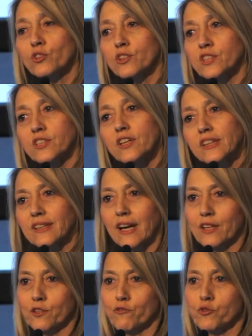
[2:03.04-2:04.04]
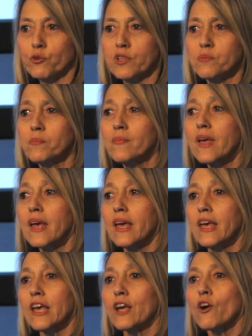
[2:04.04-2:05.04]
a certain kind of tourism.
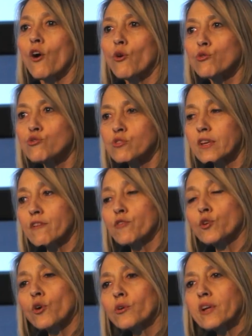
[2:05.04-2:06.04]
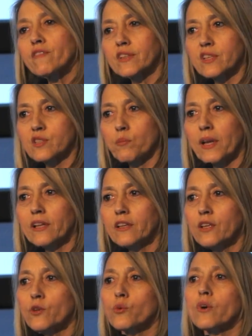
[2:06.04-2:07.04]
It goes, if you don't have
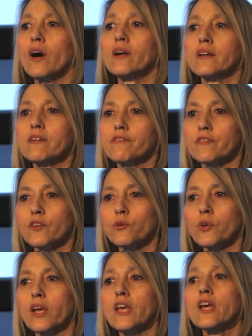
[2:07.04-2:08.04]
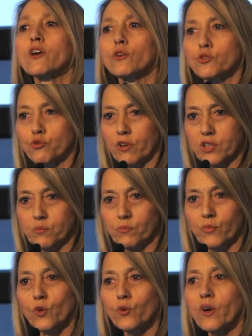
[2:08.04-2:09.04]
accessibility, you can't have good
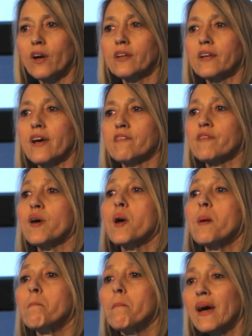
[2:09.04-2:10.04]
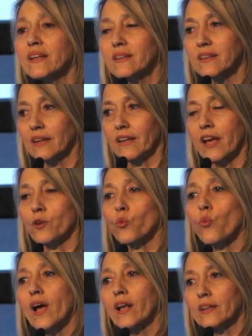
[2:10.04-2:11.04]
ecotourism. You can't have medical and
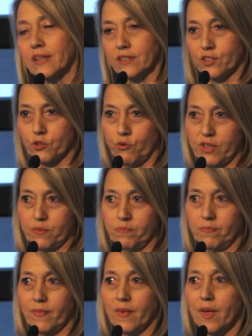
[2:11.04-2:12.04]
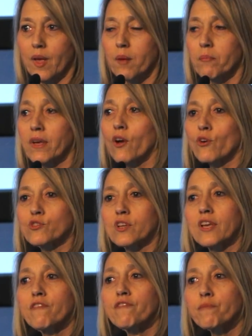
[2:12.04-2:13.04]
wellness tourism. Because
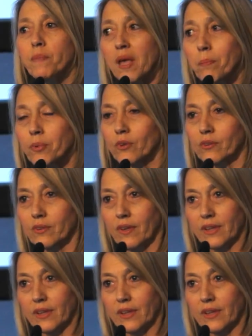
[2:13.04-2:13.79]
if people